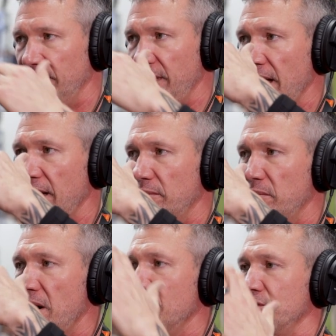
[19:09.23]
that
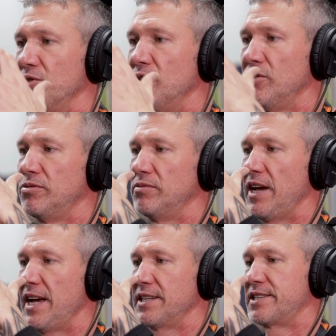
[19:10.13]
module
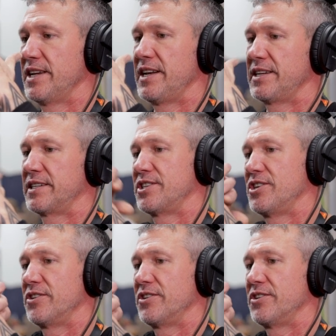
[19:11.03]
has settings.